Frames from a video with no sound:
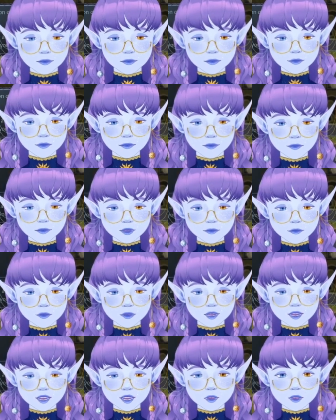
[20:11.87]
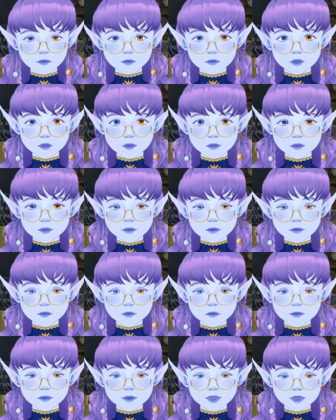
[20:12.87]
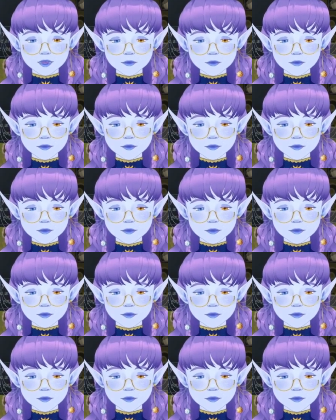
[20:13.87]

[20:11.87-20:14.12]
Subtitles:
I'm trying to get over to the tooltip.